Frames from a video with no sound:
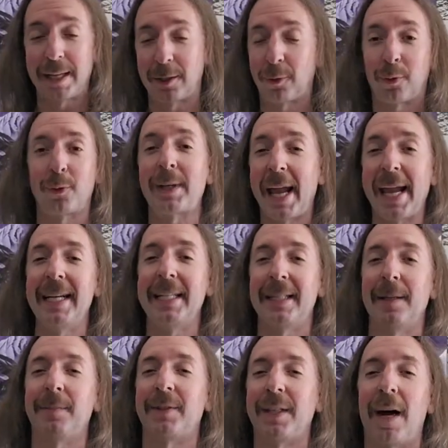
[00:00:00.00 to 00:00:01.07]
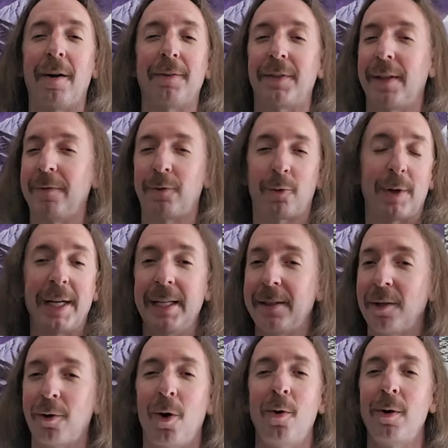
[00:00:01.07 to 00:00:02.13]
created themselves. They've created
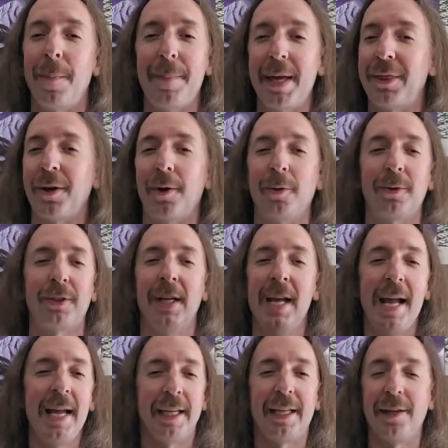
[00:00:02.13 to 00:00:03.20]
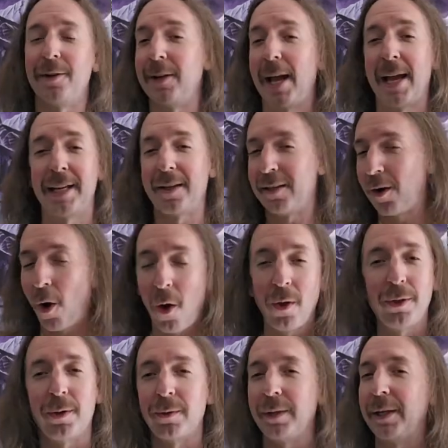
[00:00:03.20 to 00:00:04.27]
their own mythos here, and all
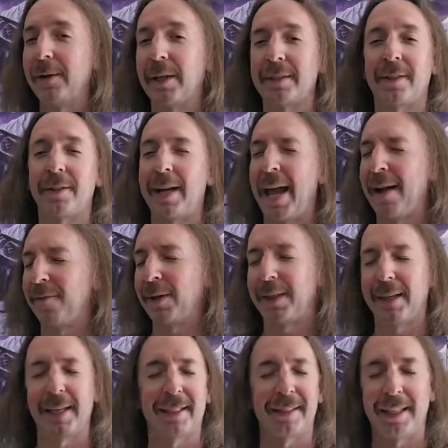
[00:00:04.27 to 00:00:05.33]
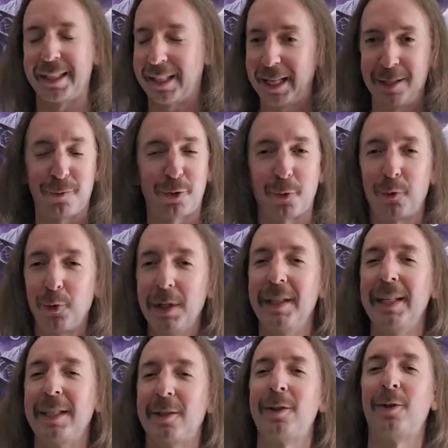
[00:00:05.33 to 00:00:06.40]
their lyrics and everything, it's
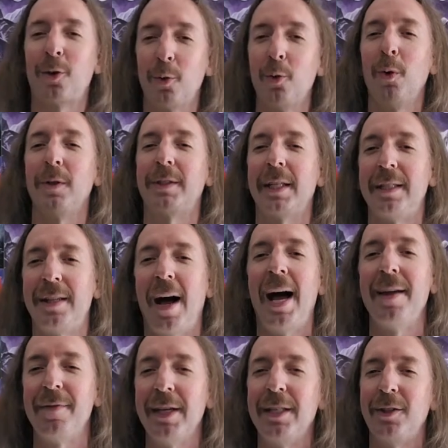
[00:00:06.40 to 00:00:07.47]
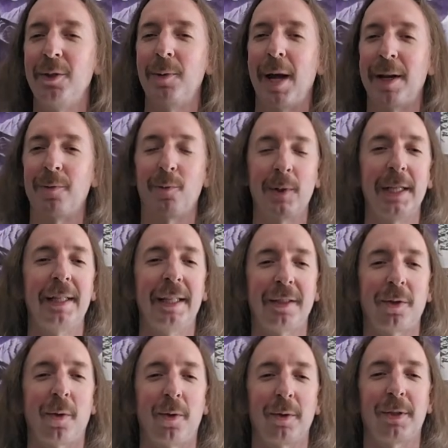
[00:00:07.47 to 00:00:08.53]
really cool to dive into and read this
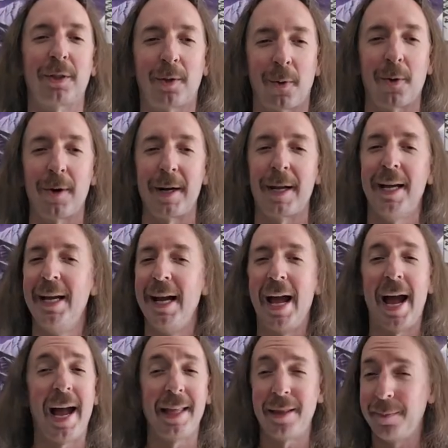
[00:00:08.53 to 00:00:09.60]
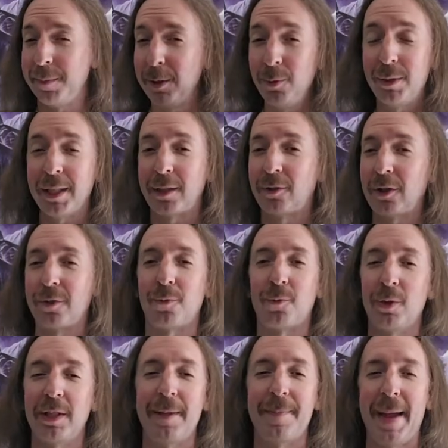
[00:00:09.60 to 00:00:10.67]
whole story, and the music just
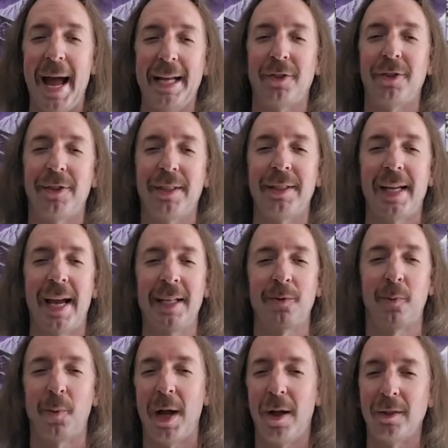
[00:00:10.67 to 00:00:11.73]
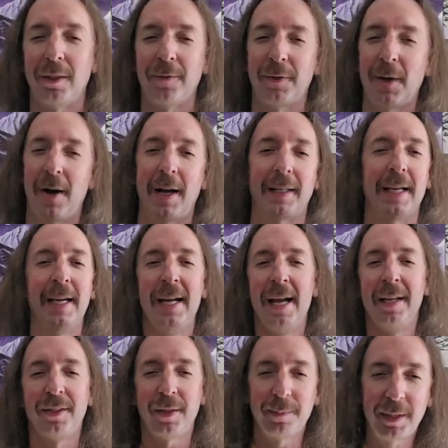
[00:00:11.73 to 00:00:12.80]
really matches it as well. You've got
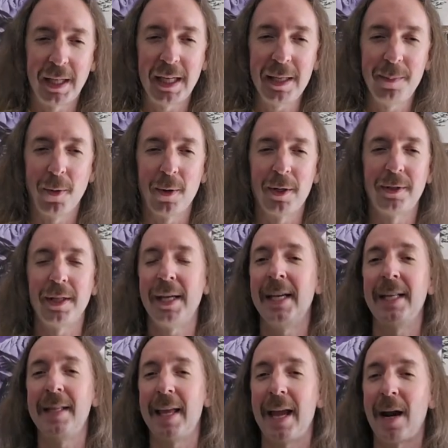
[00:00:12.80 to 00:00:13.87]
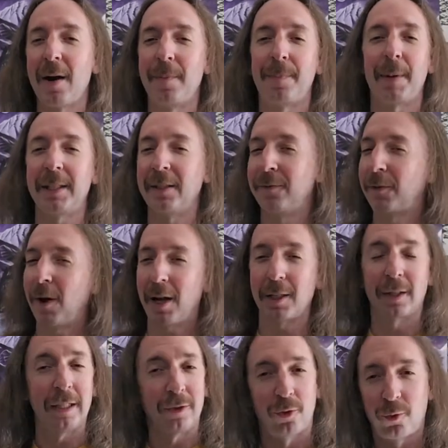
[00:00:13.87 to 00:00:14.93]
some keyboards in there, but you've got
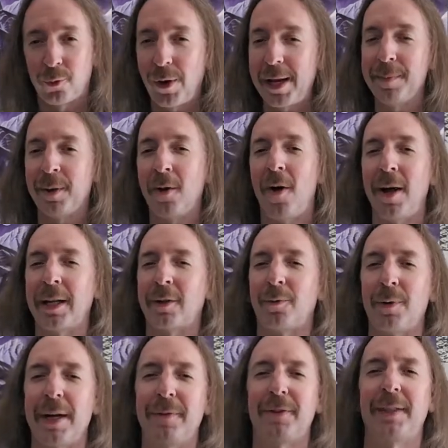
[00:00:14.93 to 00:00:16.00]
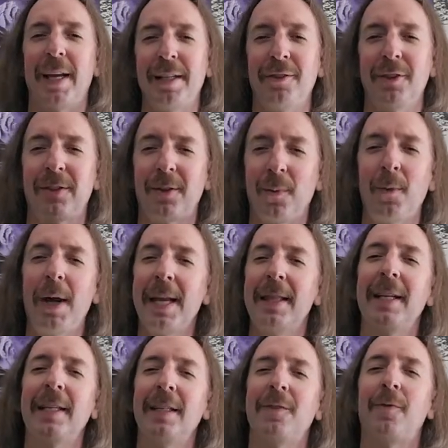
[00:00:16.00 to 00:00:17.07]
these great melodic riffs, and just the way
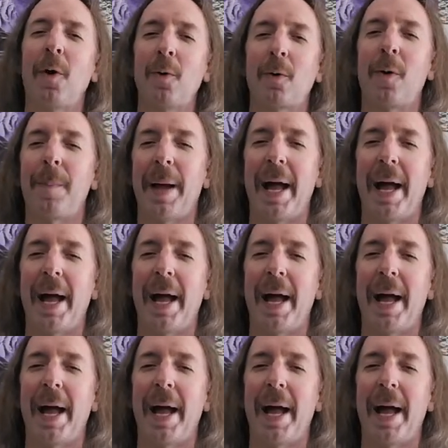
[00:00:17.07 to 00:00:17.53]
that his vocal